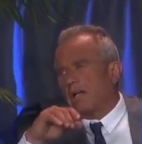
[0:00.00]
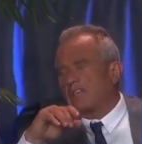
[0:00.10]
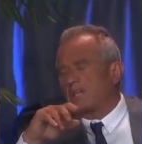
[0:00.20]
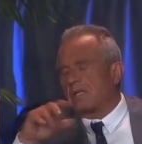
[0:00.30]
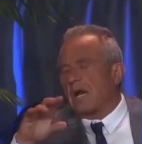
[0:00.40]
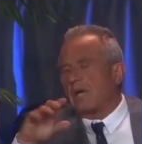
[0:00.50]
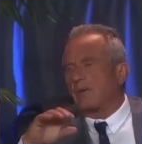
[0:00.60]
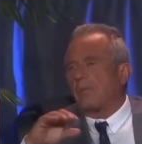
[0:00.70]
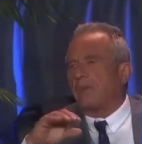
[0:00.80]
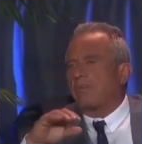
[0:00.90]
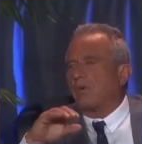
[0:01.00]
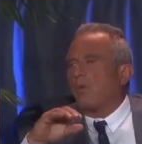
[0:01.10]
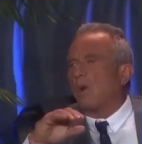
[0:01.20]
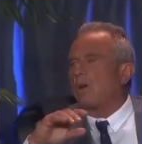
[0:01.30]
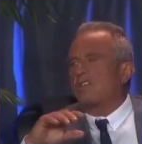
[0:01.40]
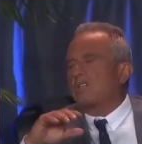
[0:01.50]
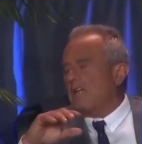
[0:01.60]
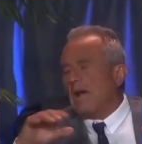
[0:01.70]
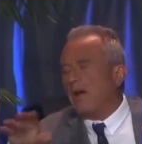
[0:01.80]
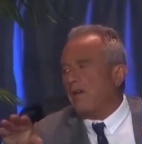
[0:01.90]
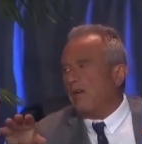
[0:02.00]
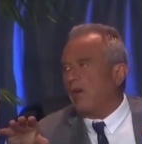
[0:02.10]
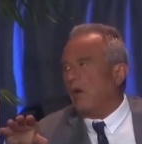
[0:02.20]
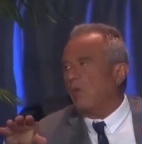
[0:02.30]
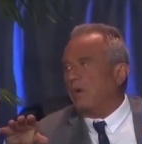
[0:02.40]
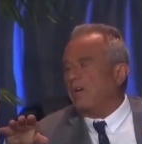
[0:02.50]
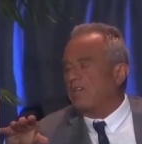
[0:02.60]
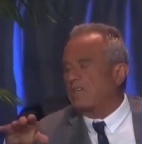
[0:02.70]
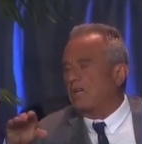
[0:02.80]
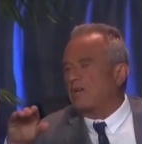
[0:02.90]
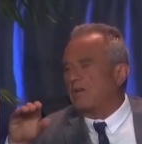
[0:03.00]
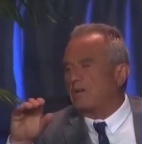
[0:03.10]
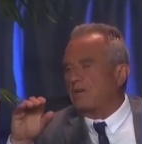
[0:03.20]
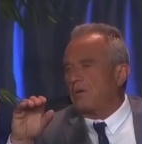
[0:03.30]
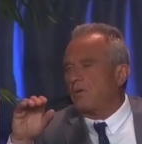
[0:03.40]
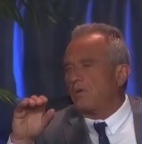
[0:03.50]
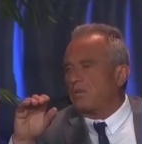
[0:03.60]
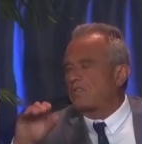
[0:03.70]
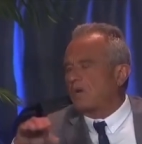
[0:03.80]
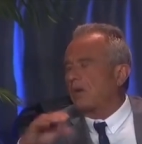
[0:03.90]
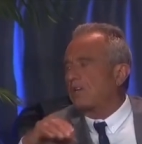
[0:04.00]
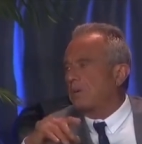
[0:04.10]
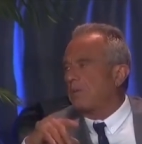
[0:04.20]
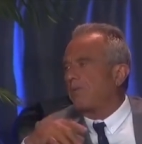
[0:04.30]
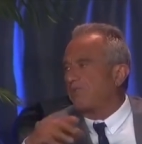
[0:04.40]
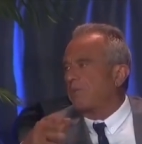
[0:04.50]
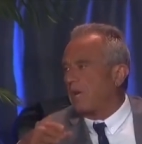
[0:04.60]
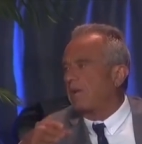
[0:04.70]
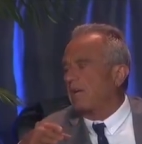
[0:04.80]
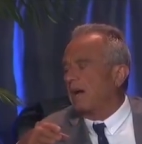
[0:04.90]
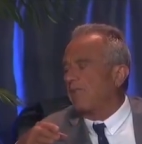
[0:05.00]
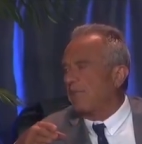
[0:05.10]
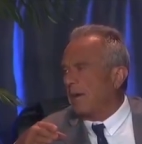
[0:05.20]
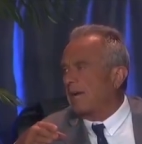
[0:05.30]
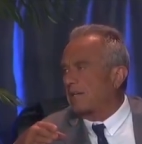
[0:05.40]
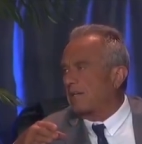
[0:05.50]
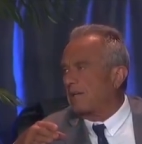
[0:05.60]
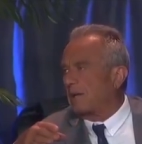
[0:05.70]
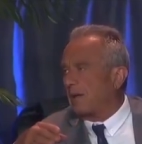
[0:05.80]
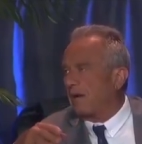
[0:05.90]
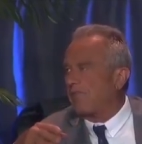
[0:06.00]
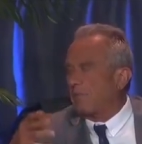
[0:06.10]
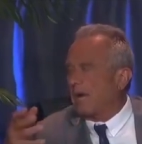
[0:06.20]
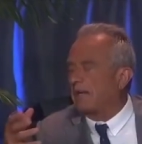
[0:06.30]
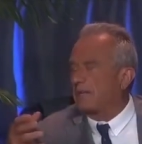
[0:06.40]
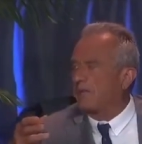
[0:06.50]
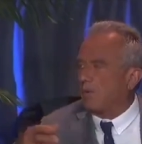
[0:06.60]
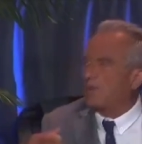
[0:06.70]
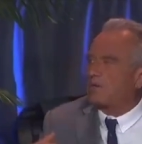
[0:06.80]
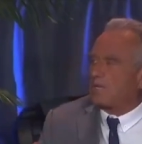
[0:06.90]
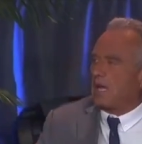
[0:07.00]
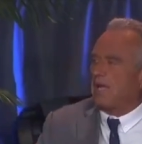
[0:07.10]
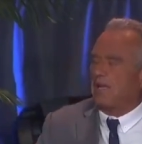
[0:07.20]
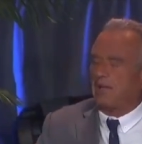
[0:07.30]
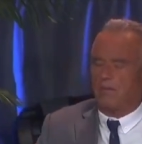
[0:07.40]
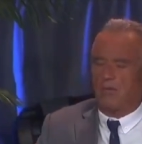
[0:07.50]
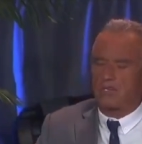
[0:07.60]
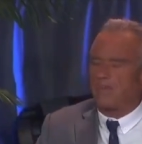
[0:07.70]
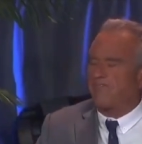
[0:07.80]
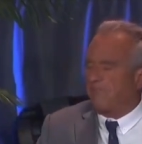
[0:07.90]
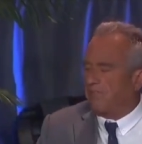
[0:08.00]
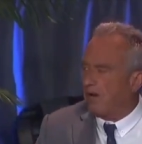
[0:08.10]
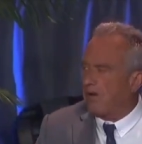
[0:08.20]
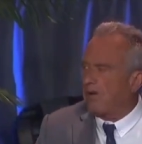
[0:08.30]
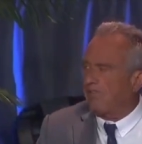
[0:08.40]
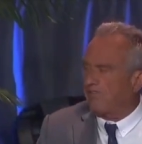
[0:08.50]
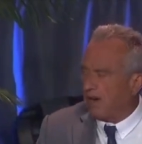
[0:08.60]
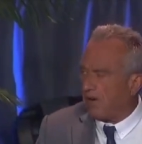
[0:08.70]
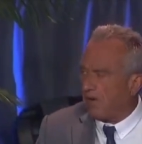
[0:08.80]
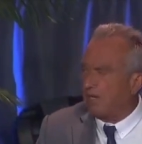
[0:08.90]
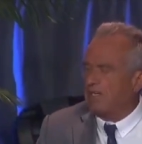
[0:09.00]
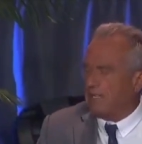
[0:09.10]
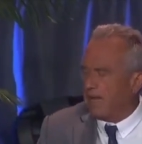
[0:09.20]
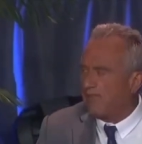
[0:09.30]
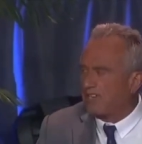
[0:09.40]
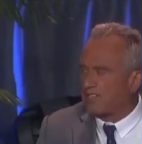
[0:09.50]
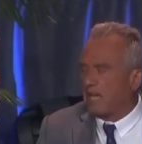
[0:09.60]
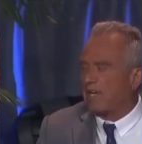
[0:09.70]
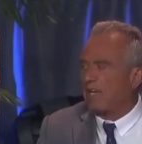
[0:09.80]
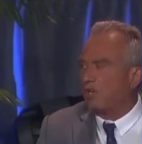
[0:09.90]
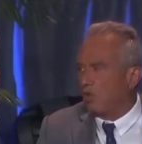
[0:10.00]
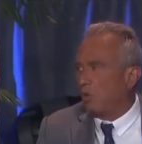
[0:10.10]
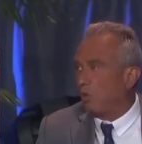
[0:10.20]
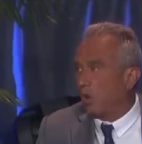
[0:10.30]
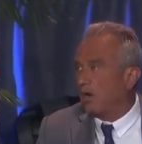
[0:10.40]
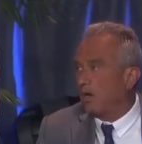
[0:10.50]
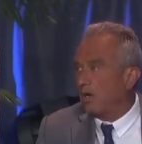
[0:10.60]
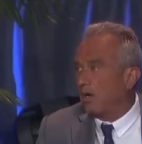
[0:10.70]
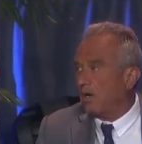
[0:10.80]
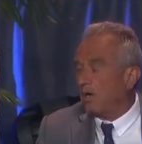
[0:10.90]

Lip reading: against a doctor, but there was no reason to discourage people from taking ivermectin. Ivermectin was a very, very devastating cure